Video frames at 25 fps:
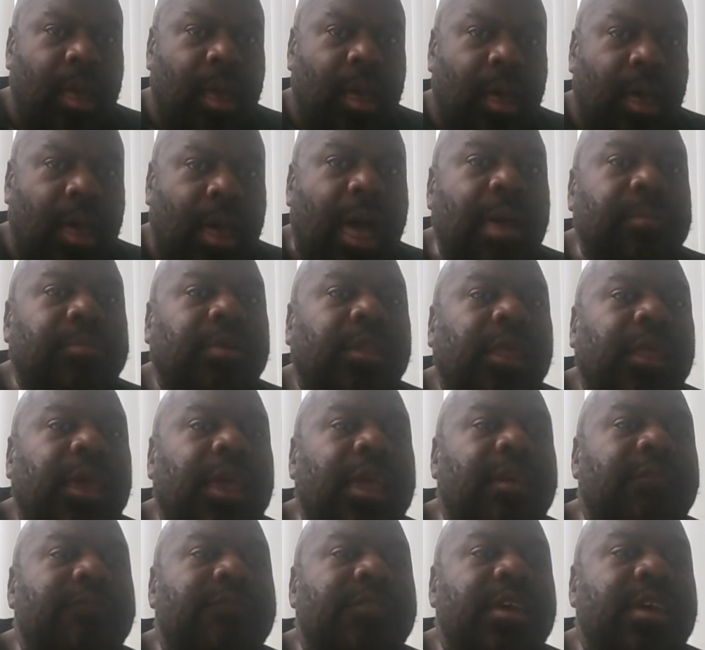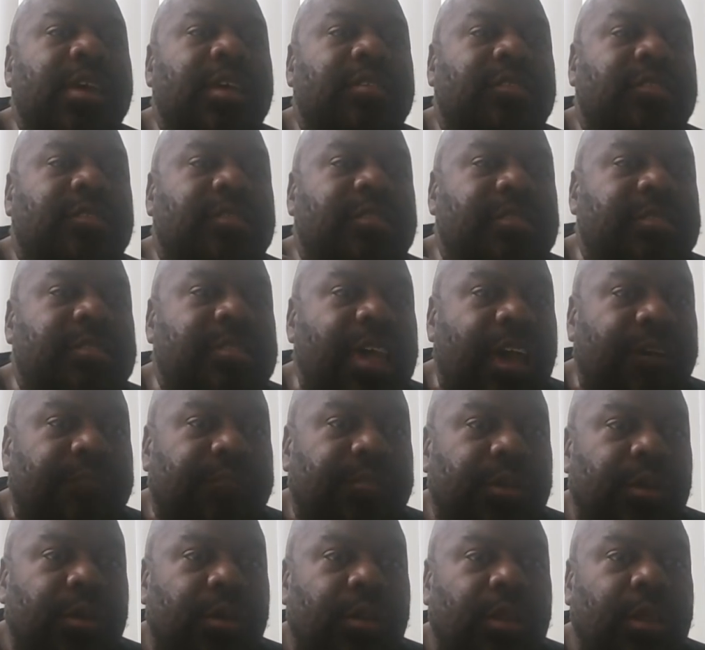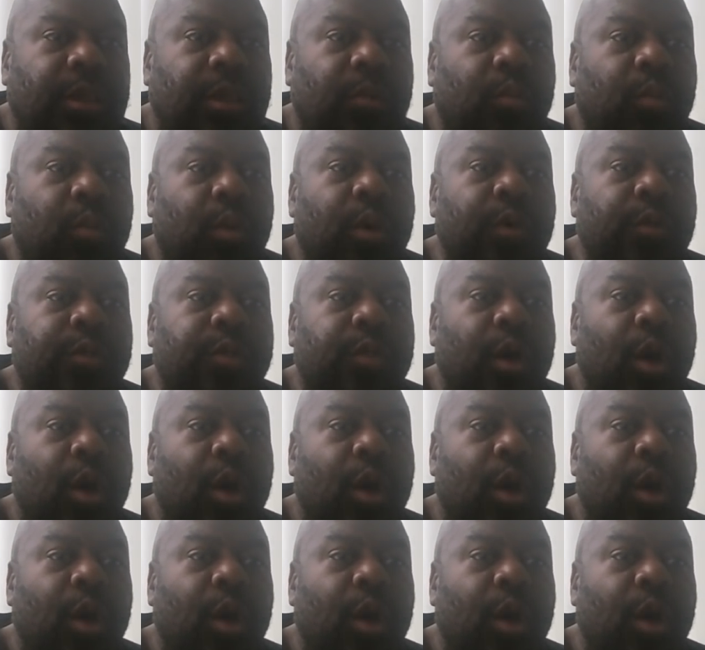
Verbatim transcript: I believe it's definitely worth